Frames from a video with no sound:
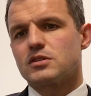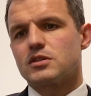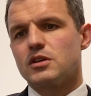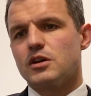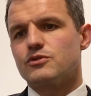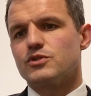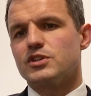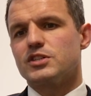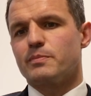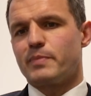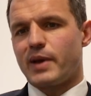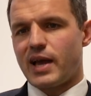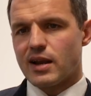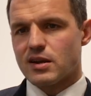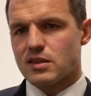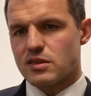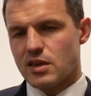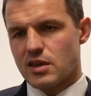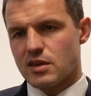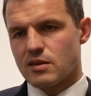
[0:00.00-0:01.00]
surgery is a
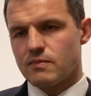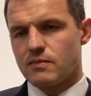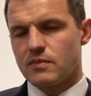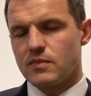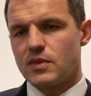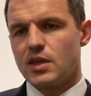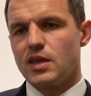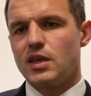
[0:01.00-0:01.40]
bad thing.